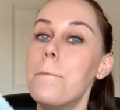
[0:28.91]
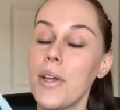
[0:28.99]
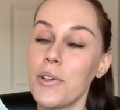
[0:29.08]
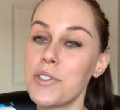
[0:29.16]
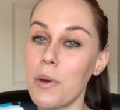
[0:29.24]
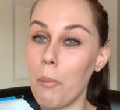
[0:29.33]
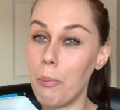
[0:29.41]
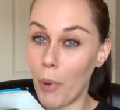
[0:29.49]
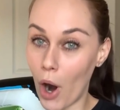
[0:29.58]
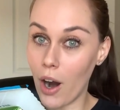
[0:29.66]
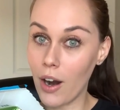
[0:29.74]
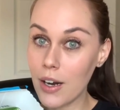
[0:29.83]
Built
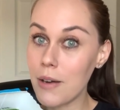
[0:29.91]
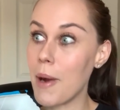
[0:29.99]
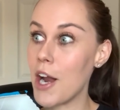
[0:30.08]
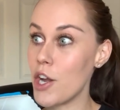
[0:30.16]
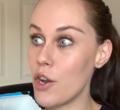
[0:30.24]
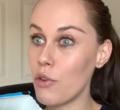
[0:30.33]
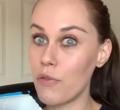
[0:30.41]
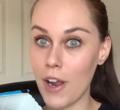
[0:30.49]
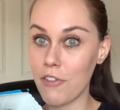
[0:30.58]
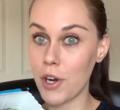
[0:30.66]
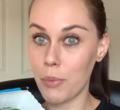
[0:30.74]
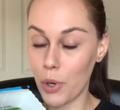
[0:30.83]
Bar, my new
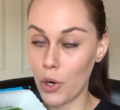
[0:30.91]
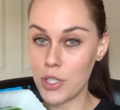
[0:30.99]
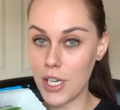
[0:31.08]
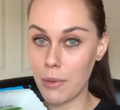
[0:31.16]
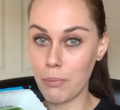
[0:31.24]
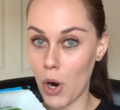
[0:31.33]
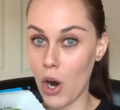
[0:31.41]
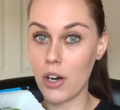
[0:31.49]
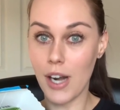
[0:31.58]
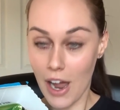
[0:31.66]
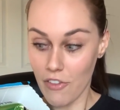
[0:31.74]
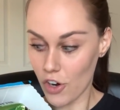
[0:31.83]
favorite protein
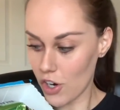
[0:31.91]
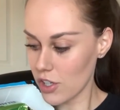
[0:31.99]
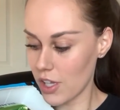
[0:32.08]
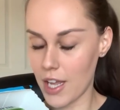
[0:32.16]
bar ever.